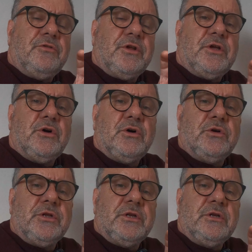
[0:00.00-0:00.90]
you're
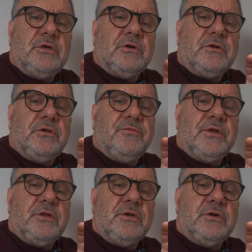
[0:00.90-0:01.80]
recording on your
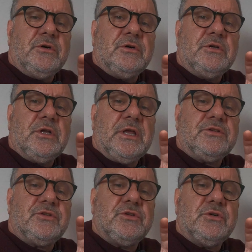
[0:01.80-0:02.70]
video
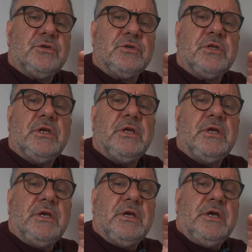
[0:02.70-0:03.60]
gets stored
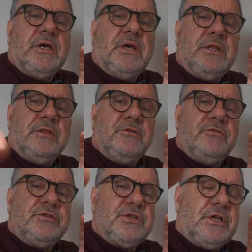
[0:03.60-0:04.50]
in the
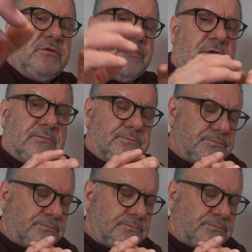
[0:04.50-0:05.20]
receiver.